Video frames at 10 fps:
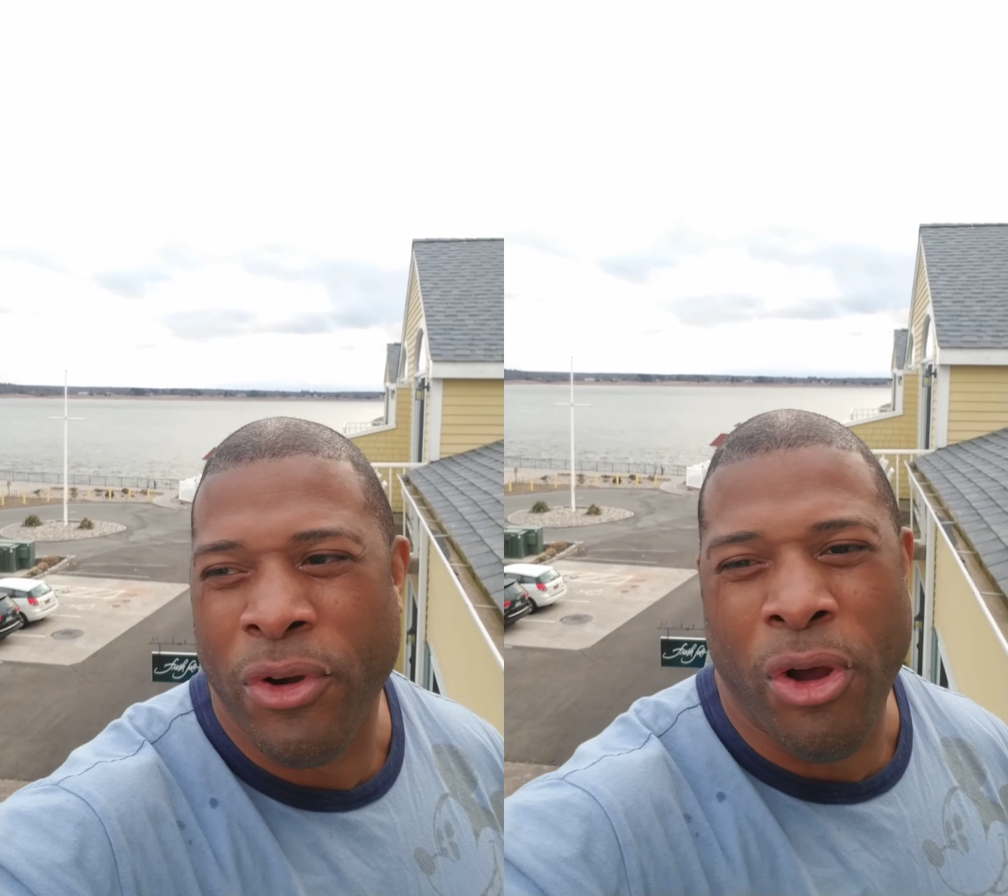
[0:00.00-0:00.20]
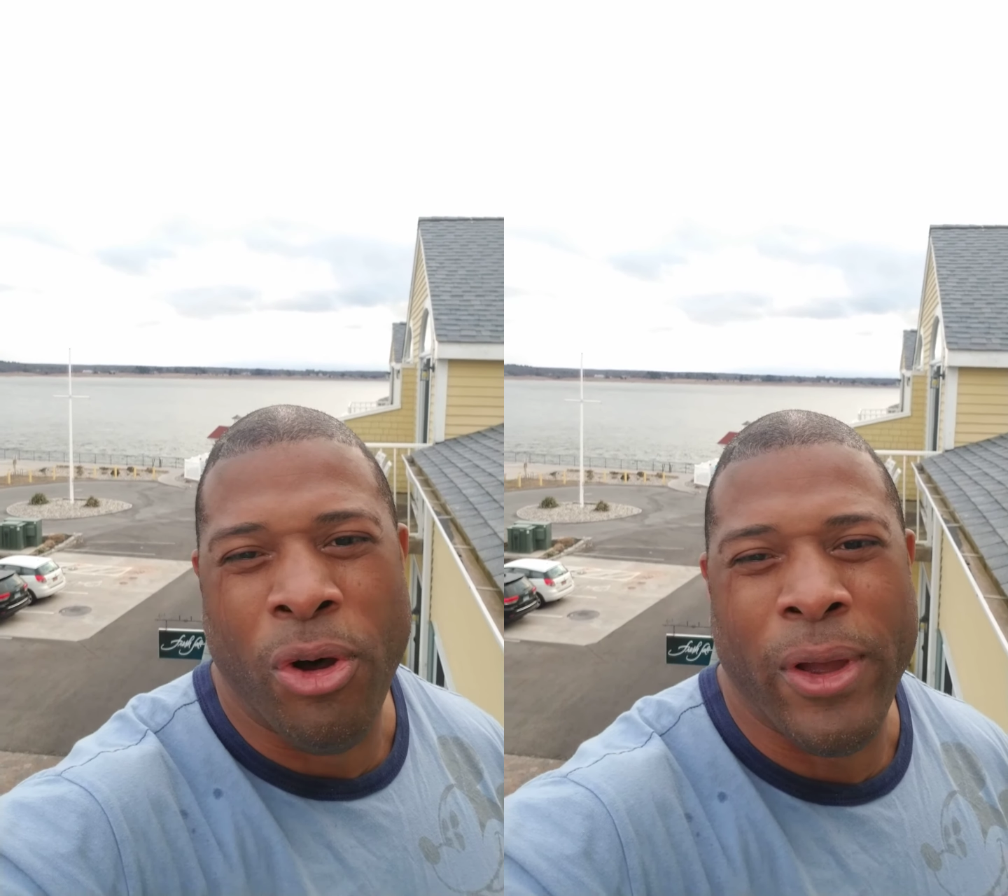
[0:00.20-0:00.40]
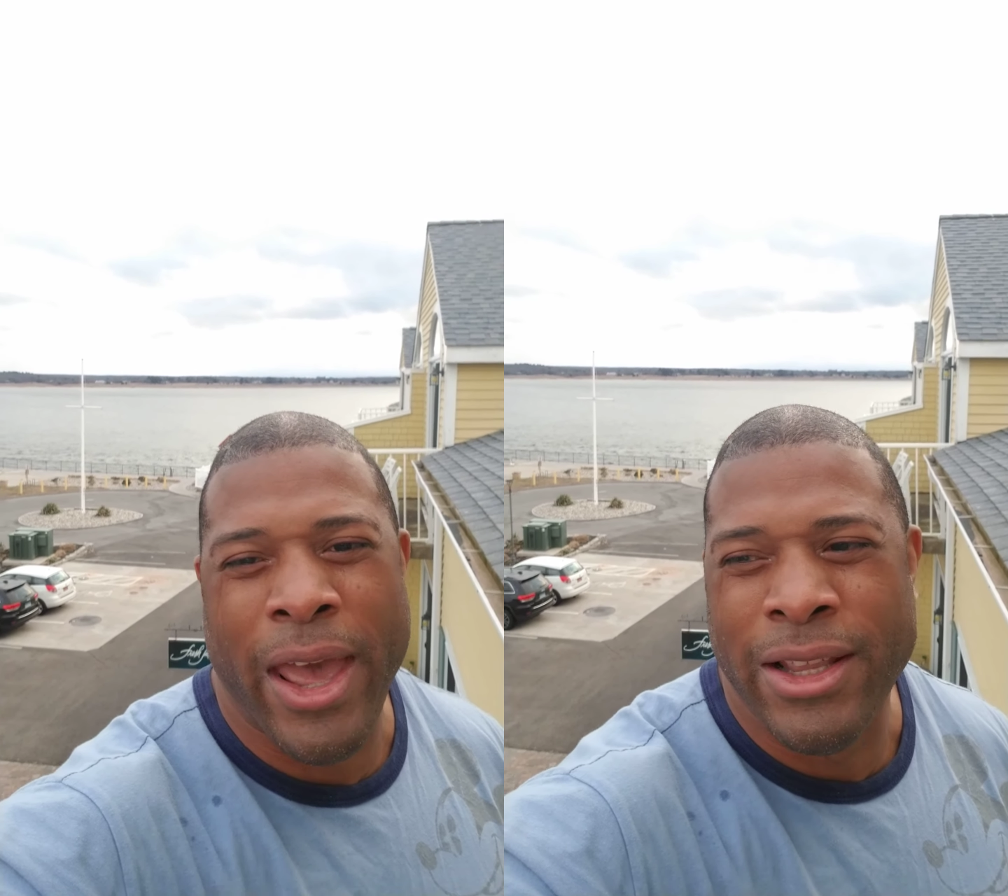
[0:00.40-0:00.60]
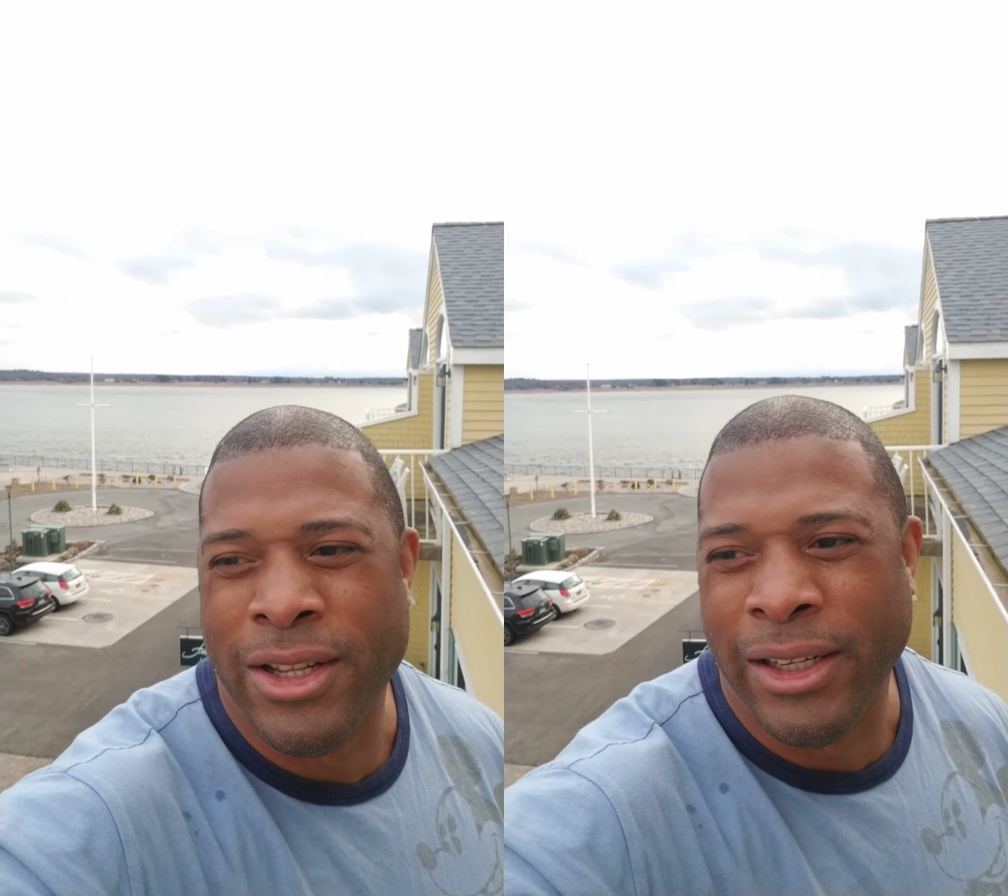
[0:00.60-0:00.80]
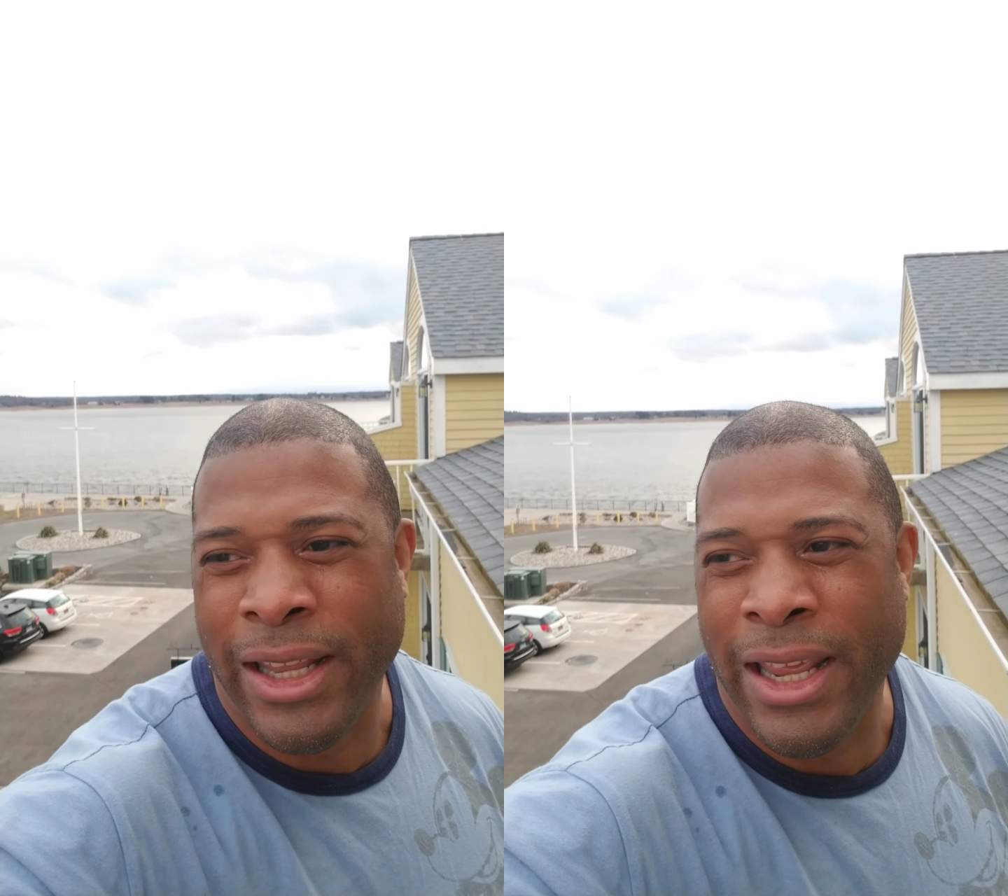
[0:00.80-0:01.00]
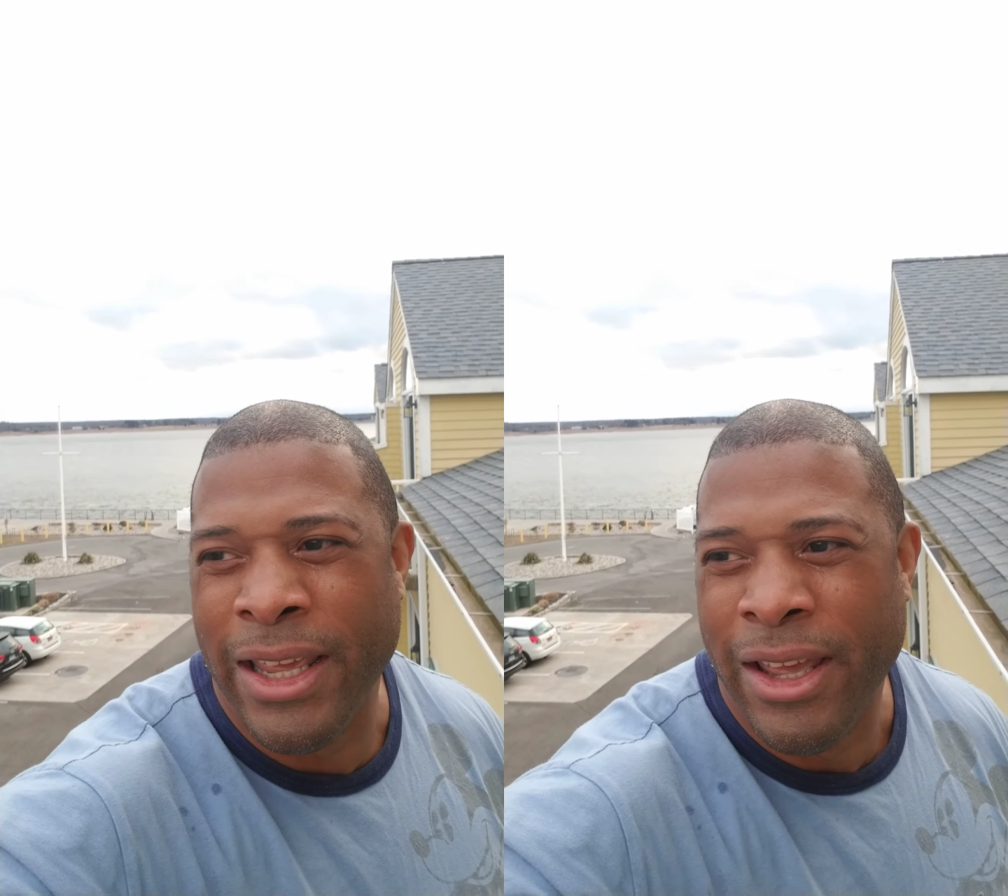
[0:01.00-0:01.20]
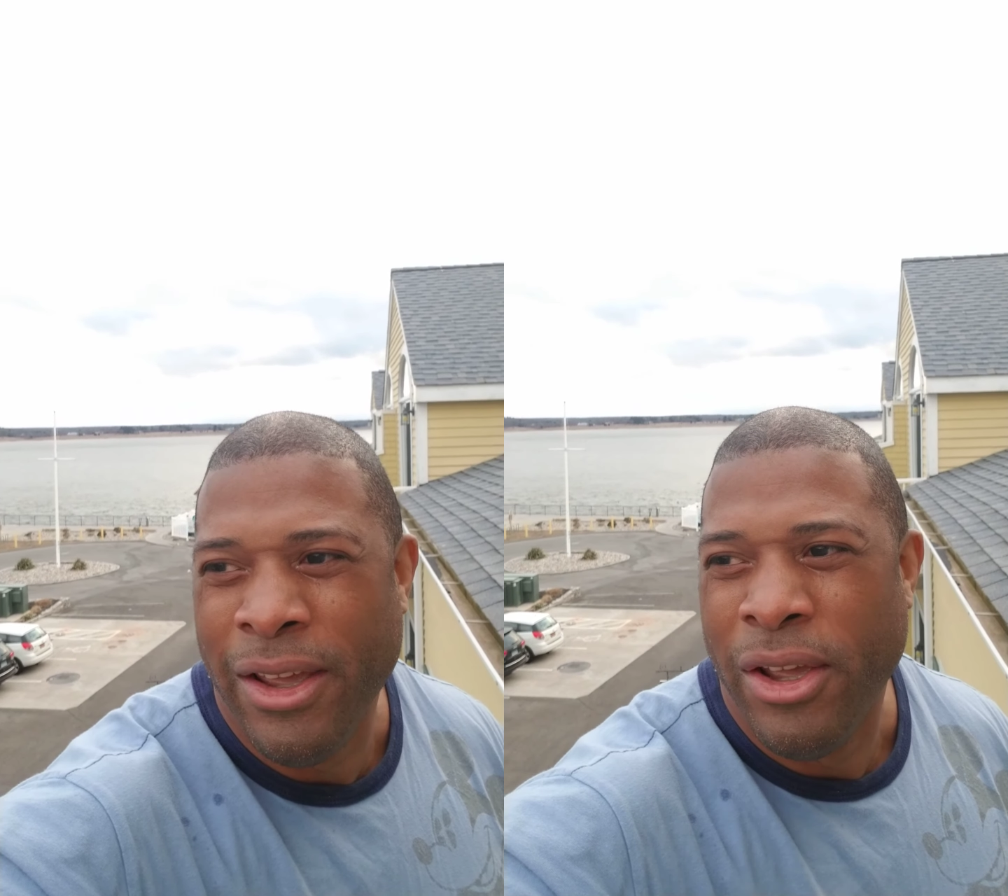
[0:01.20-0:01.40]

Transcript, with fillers: the old heads in the league,